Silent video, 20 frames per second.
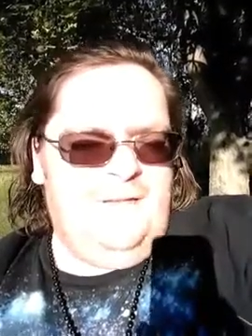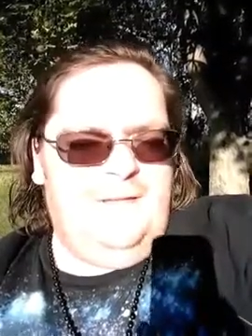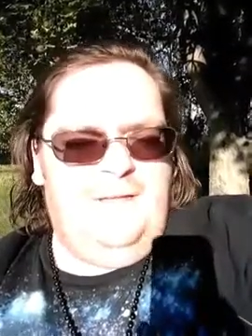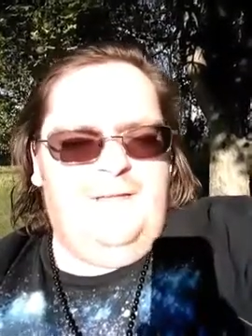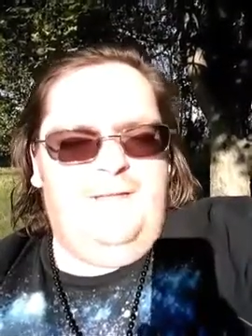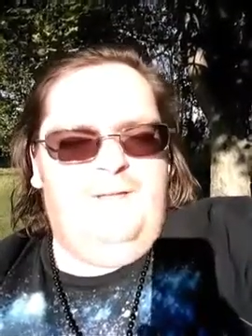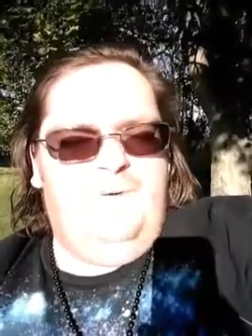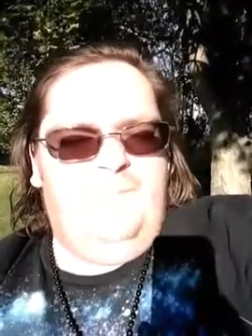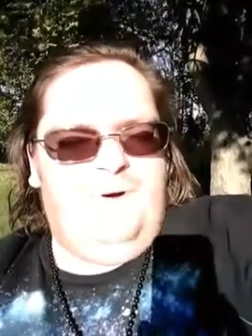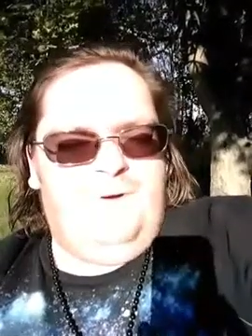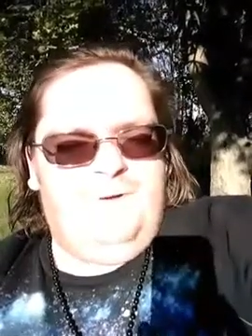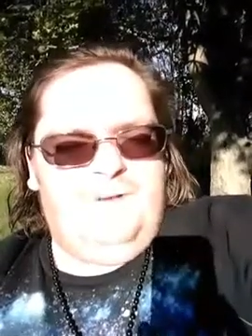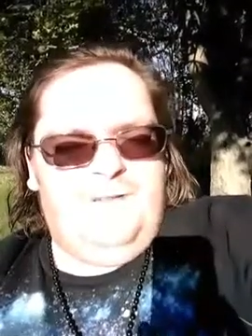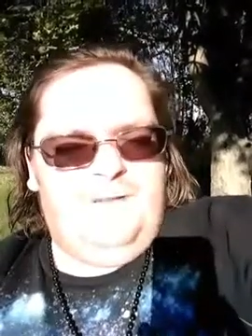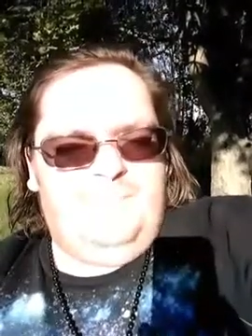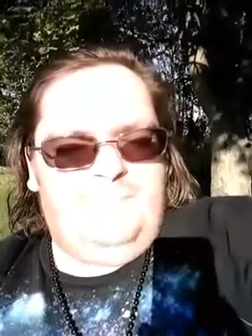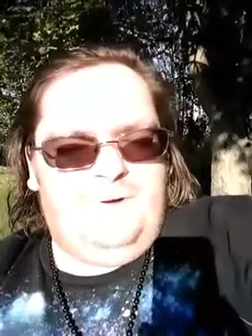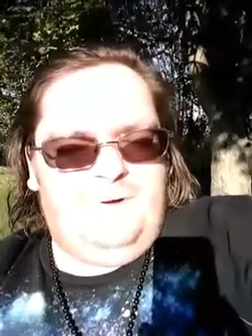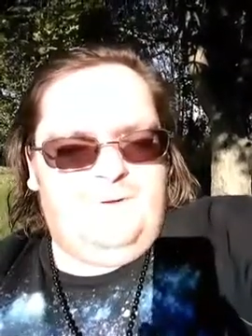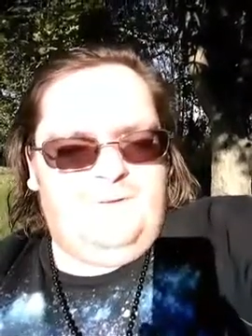hey, you were
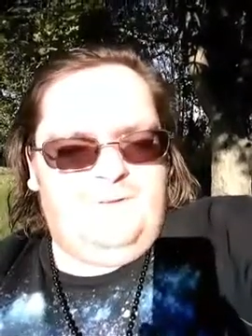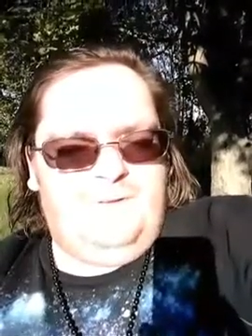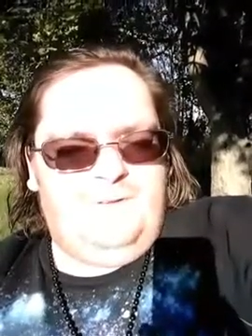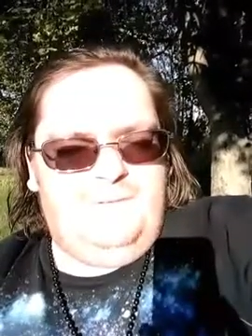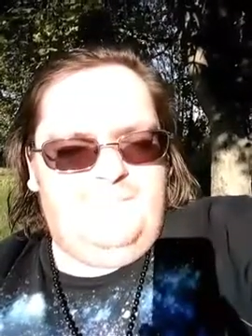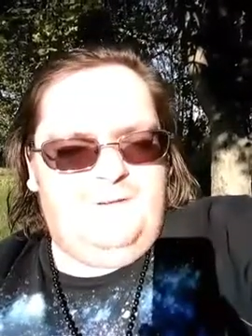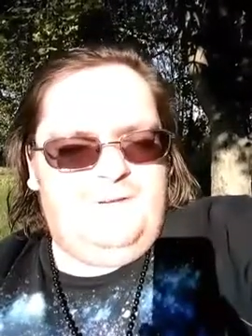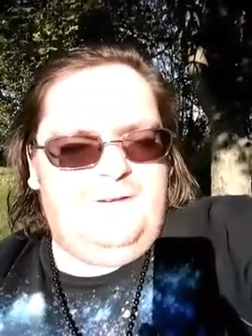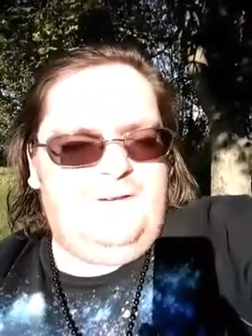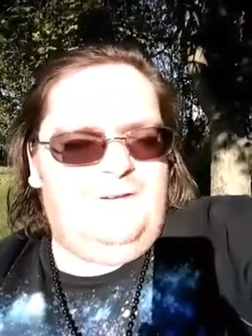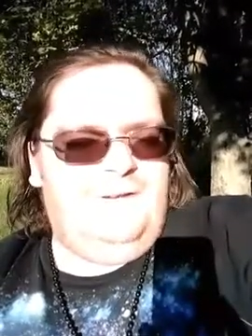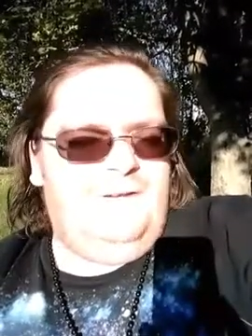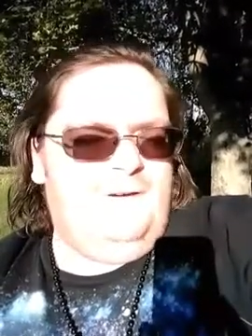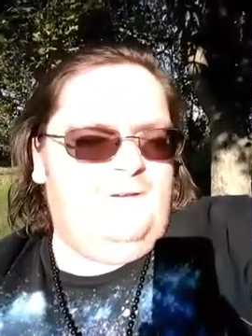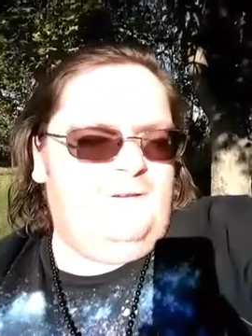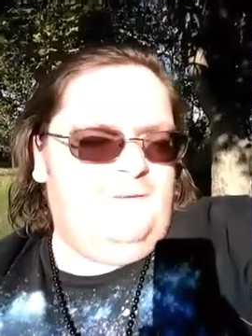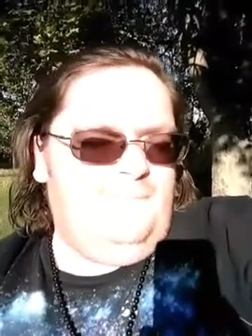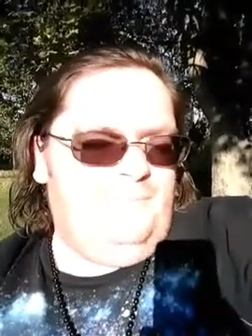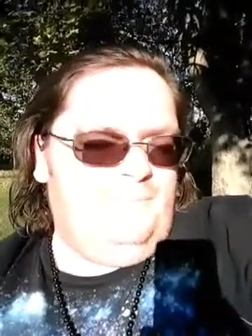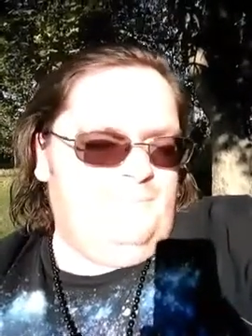that person, but now
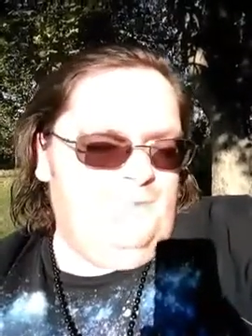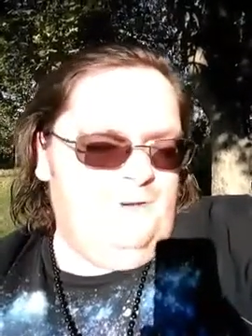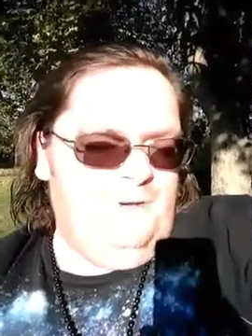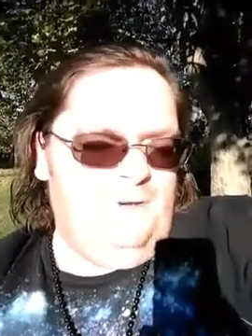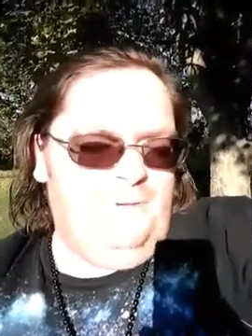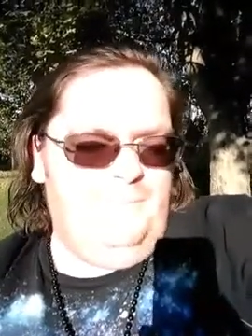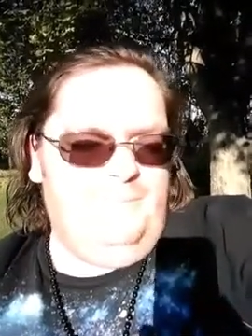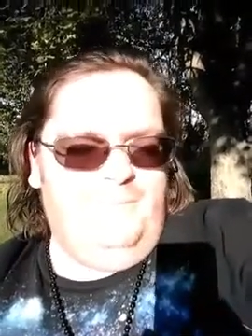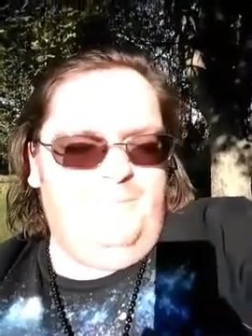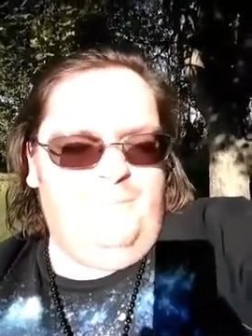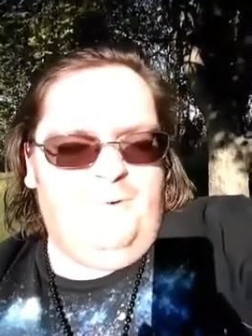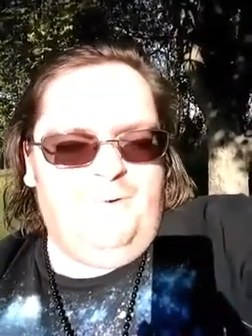you're a new,